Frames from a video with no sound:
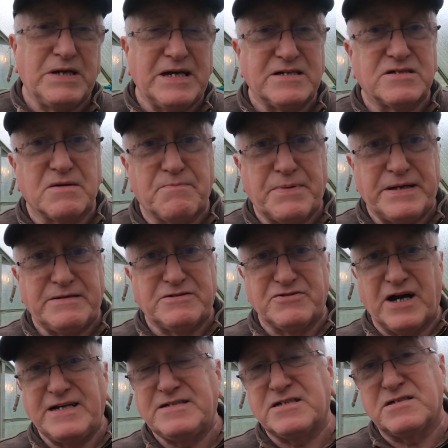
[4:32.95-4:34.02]
years have been
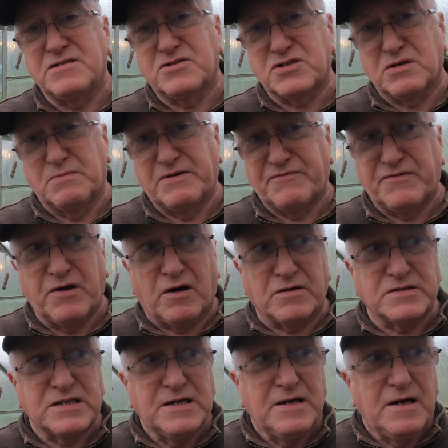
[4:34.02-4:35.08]
great, some have not.